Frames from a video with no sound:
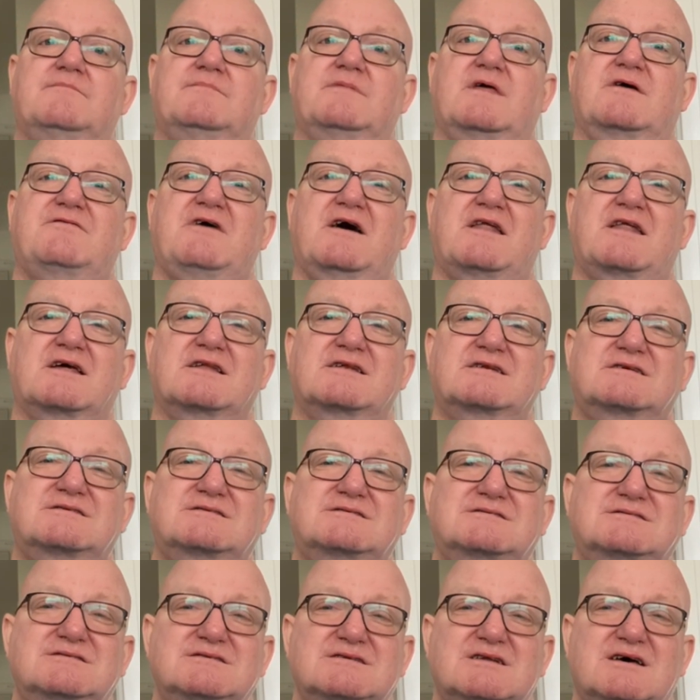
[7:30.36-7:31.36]
They've had
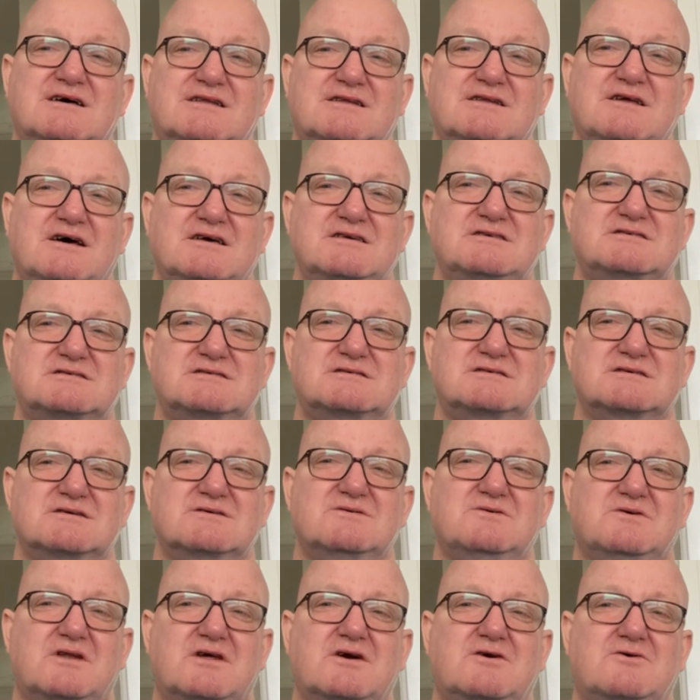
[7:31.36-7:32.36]
a nice,
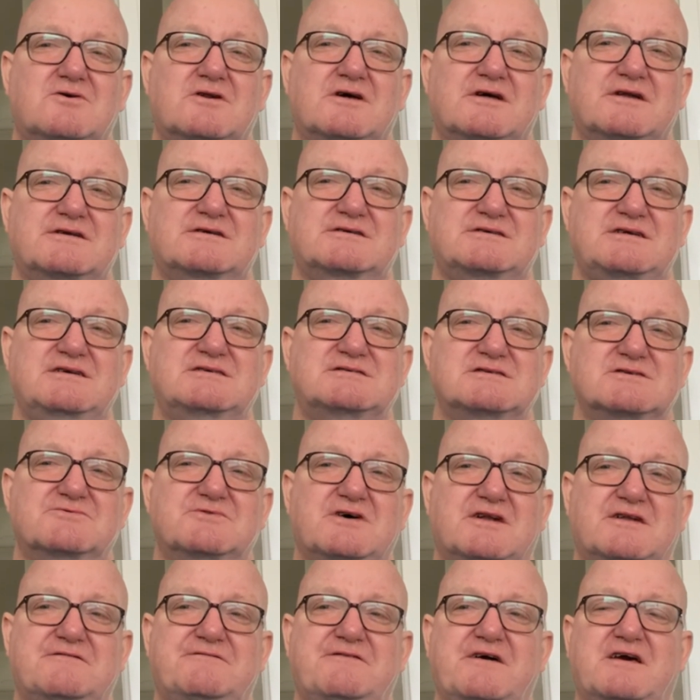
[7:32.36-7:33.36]
what I call a decent
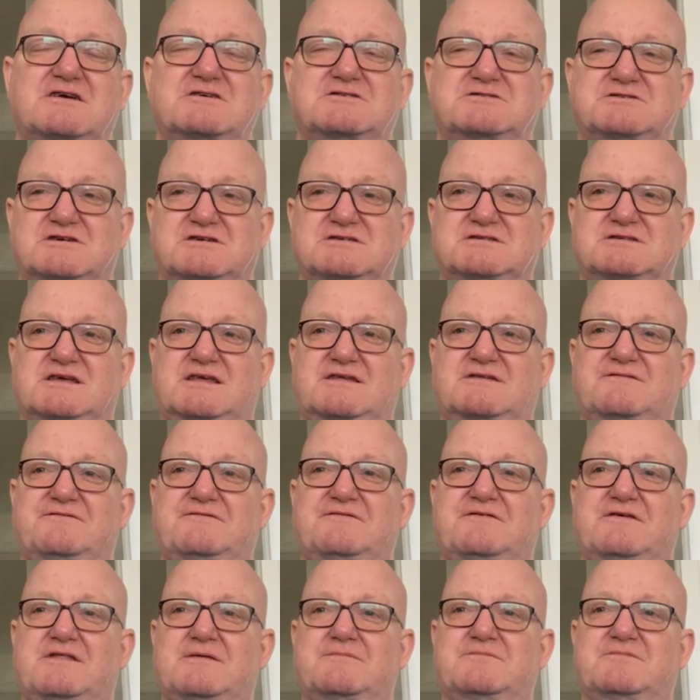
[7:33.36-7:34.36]
run of fixtures
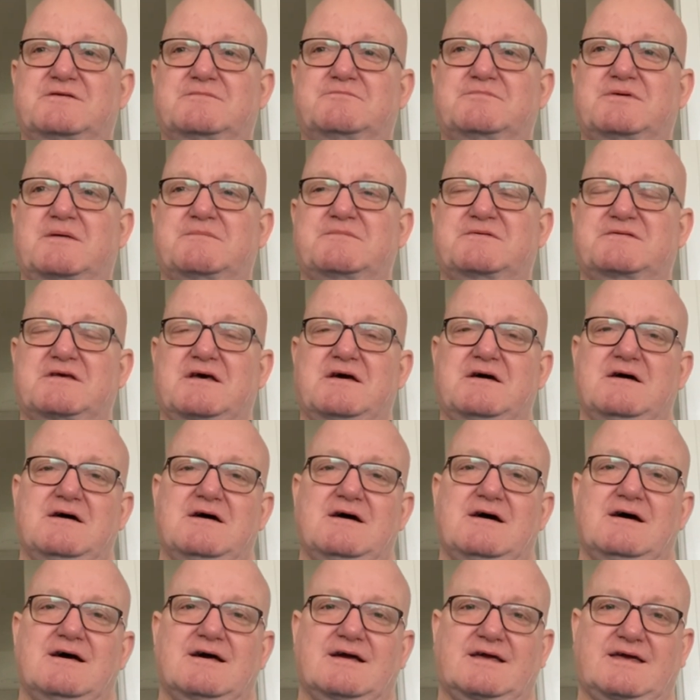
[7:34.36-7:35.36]
for them to perhaps
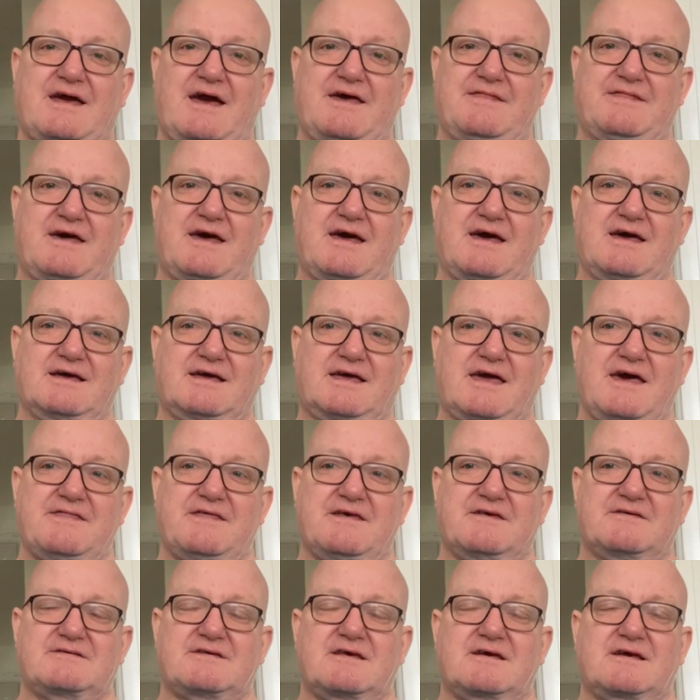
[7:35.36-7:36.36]
get
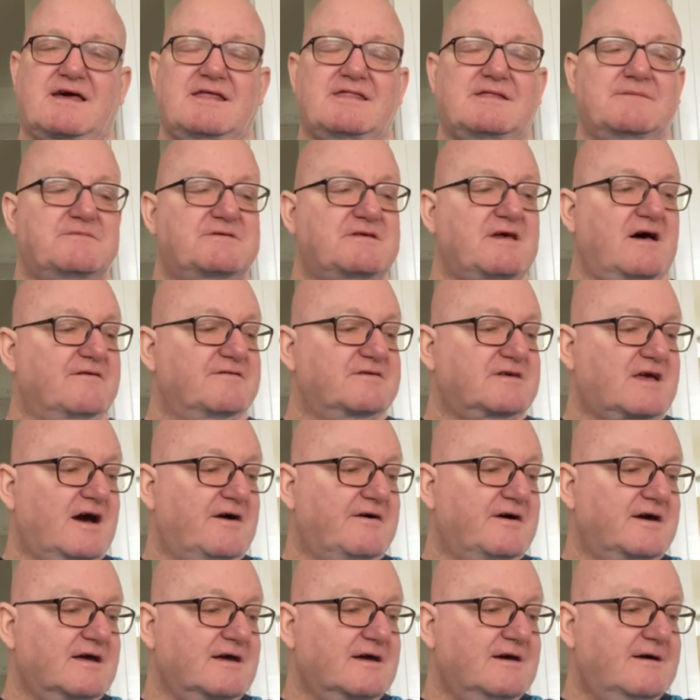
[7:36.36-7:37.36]
themselves
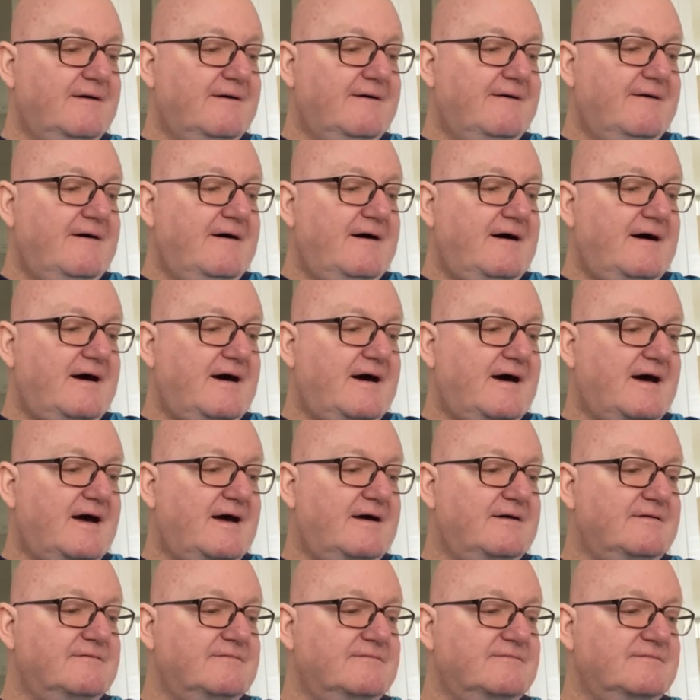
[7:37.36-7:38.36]
going.
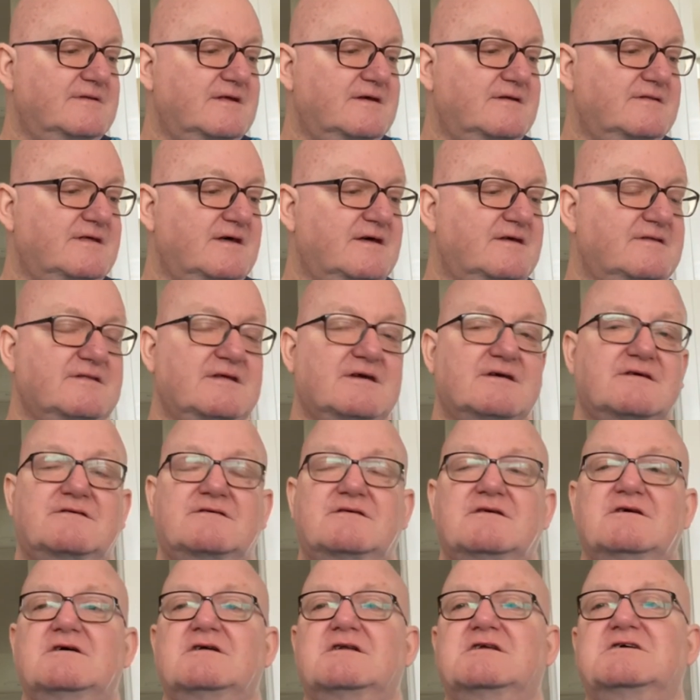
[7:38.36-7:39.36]
They're
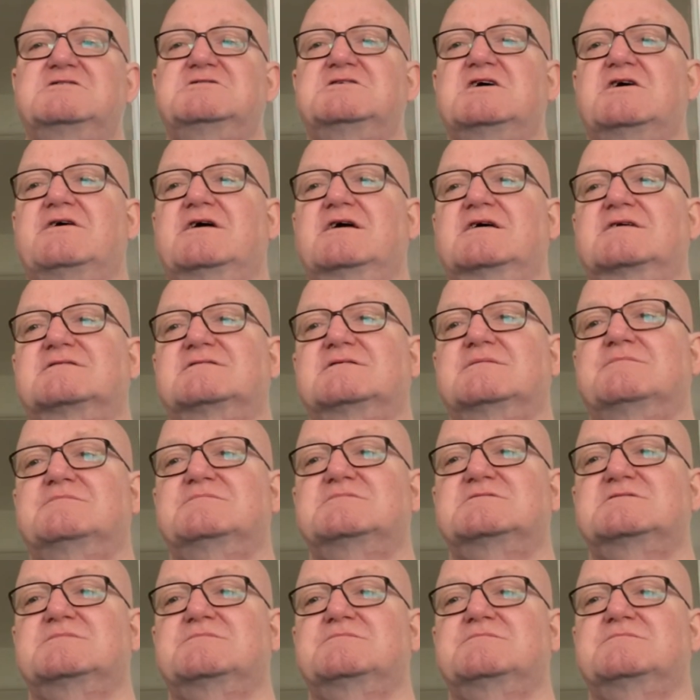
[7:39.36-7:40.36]
certainly showing
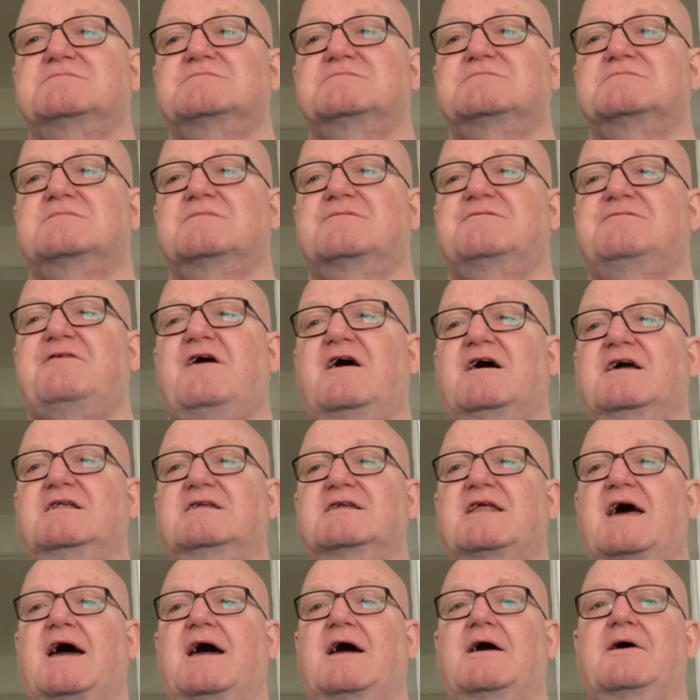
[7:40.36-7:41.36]
some
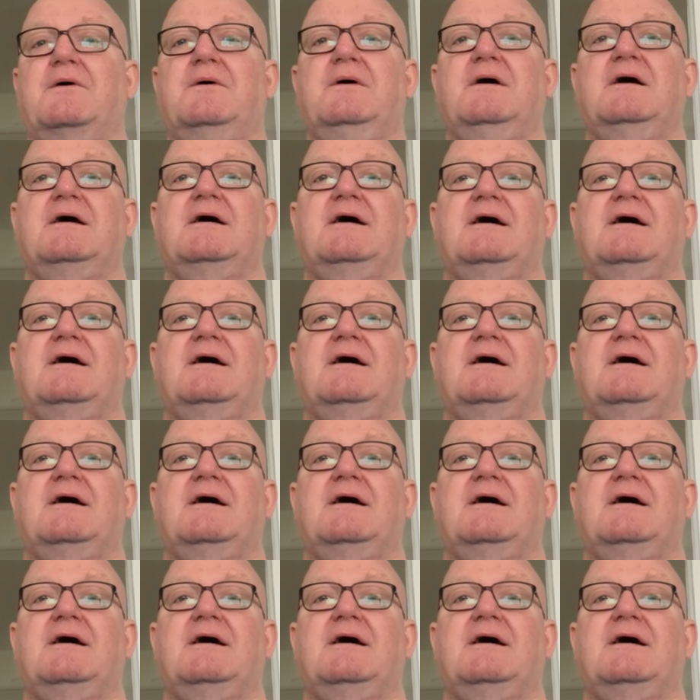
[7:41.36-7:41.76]
fight now.